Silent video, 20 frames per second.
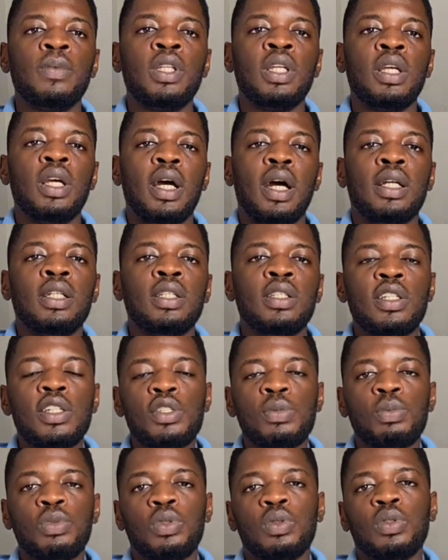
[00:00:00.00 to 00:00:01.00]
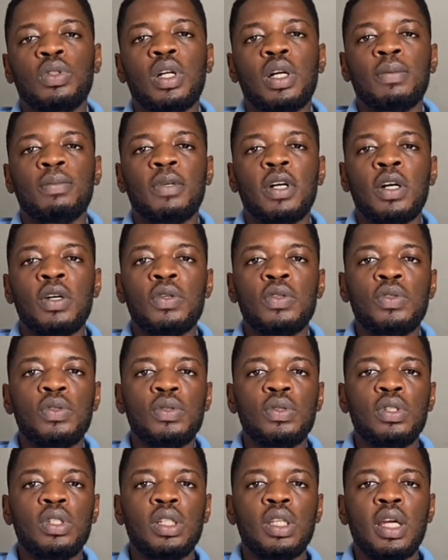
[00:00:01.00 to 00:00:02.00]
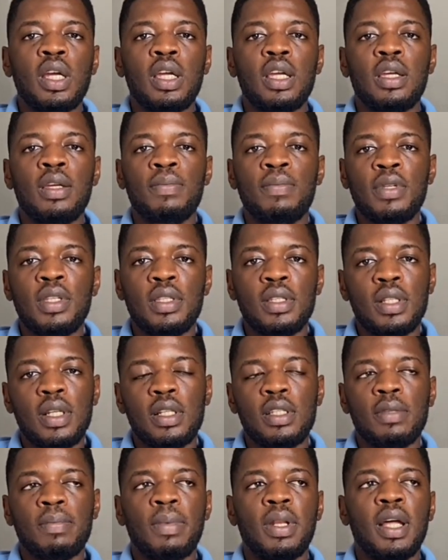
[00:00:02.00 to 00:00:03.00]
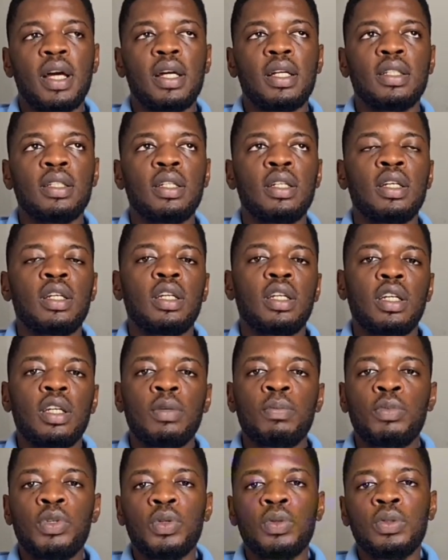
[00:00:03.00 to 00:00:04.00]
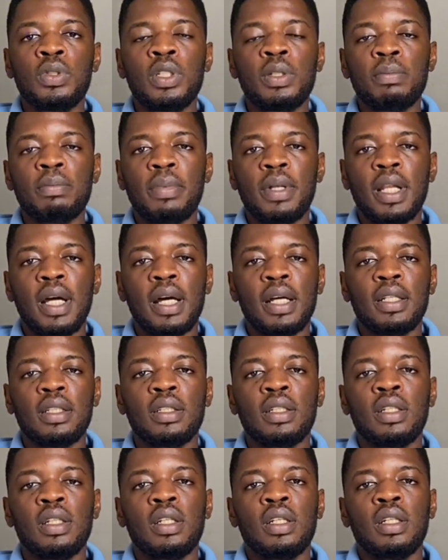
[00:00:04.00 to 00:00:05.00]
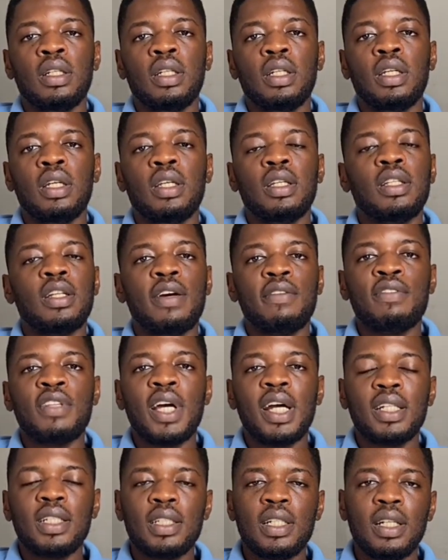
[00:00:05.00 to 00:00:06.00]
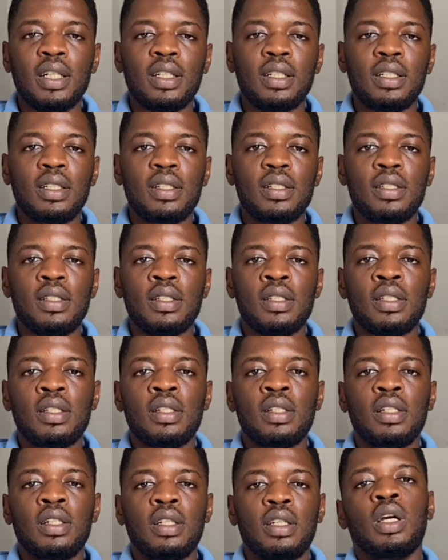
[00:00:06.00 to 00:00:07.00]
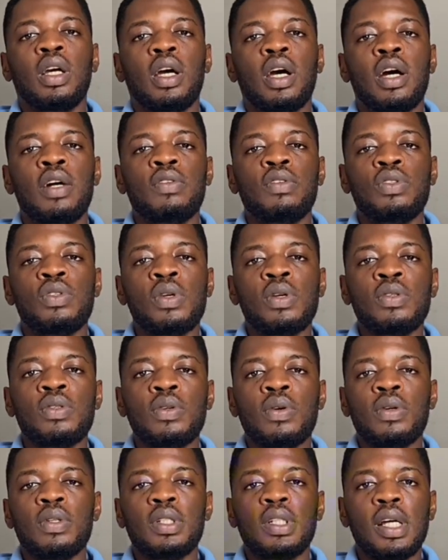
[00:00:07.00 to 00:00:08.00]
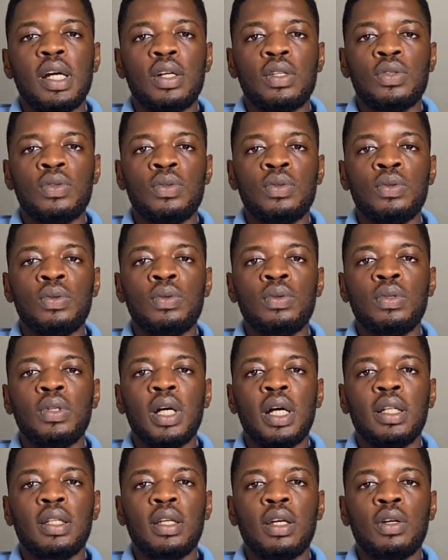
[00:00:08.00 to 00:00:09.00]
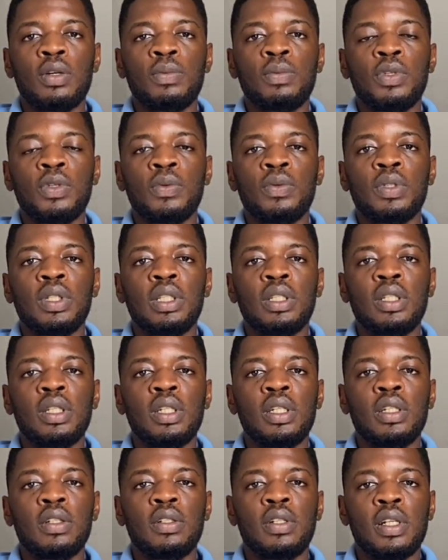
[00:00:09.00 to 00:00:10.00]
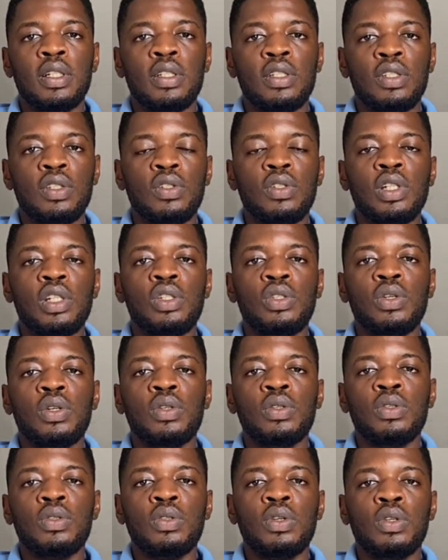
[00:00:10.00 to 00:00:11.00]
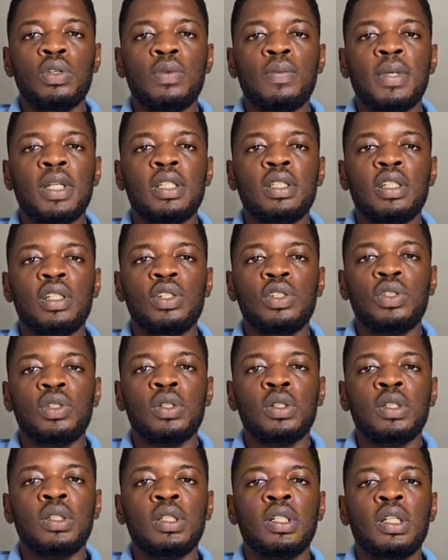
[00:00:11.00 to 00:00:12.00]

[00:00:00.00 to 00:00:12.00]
And in this program, I also share a business plan, a building plan, a NAFDAC checklist, and resource contacts too who can help you with the registration, documentation,